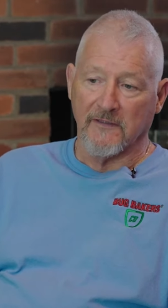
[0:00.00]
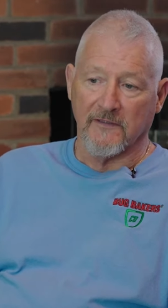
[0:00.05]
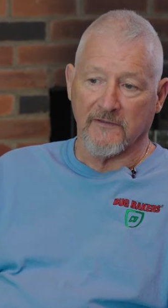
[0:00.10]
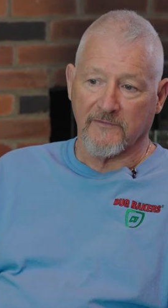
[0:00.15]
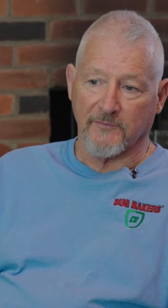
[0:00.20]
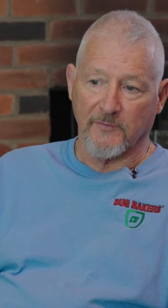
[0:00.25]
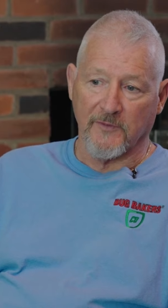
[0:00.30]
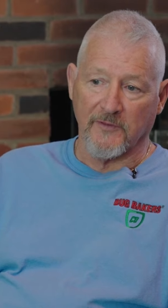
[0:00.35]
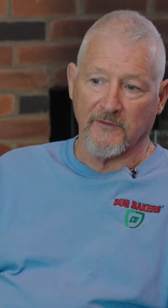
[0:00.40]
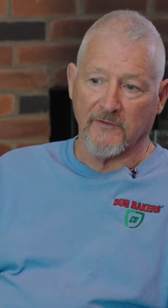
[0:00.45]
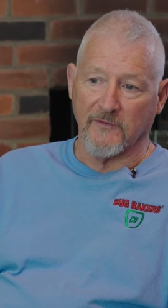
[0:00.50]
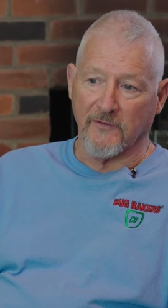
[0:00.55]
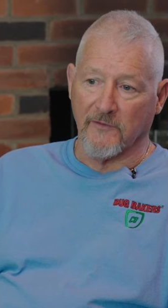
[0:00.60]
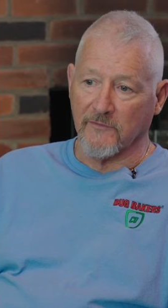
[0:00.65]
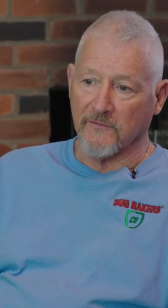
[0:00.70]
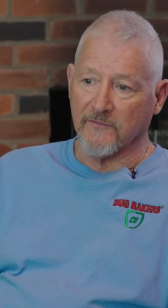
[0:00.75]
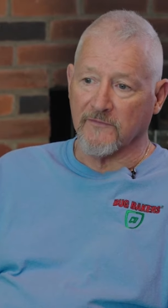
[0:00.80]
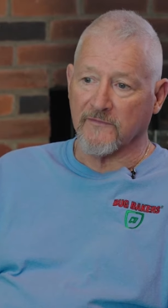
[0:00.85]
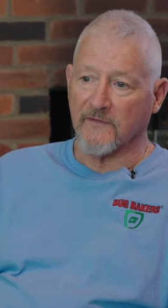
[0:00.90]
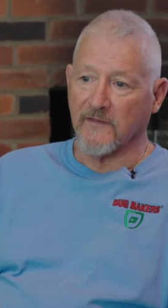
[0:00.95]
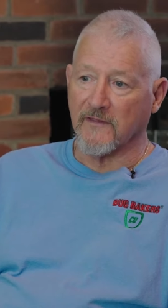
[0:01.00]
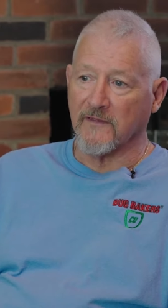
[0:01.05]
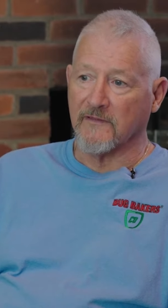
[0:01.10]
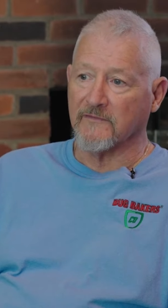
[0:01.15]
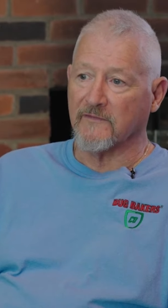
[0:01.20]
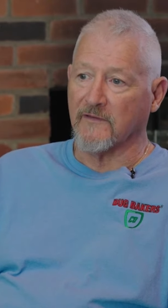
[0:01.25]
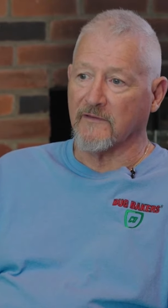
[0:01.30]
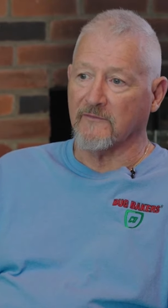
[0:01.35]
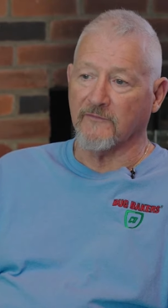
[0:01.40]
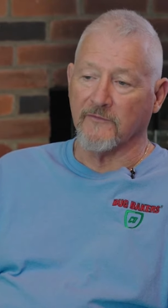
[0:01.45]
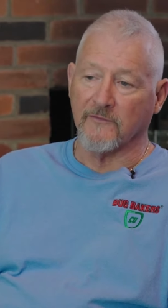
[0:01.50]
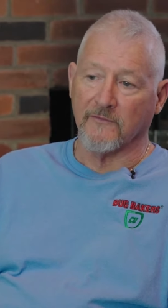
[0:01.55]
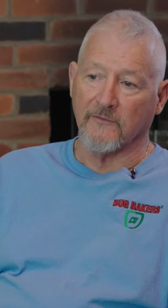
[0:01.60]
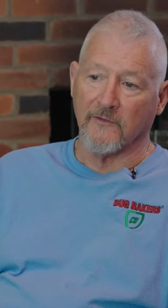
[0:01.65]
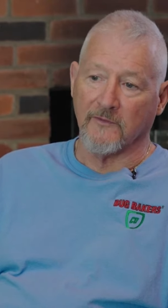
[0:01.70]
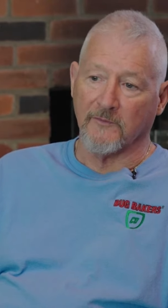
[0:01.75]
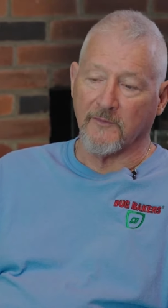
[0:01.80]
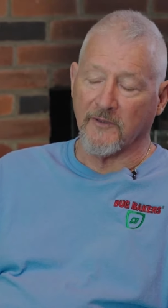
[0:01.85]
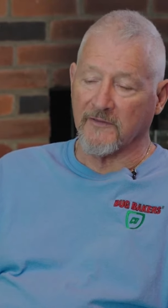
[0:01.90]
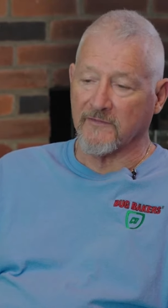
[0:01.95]
It's been used as a
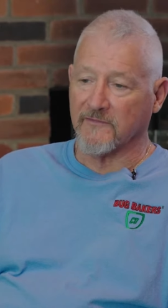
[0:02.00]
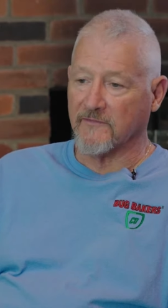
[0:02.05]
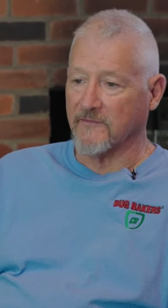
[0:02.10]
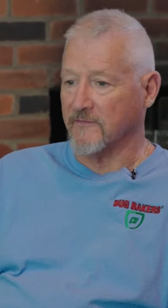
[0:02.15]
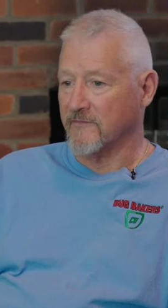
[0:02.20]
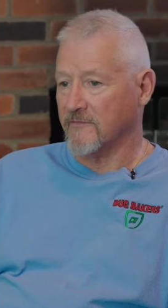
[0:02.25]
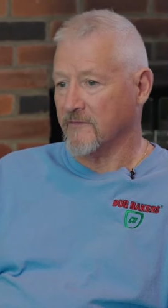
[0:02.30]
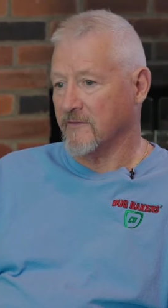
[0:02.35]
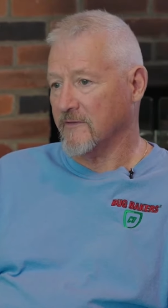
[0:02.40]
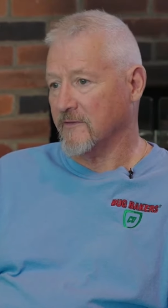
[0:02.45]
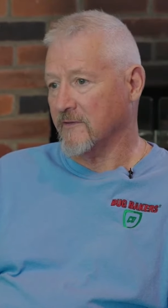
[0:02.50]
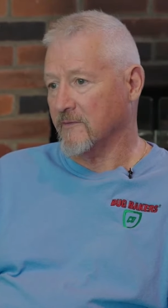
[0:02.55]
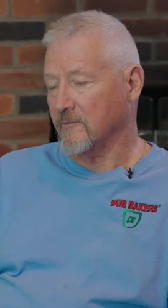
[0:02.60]
food-grade pesticide,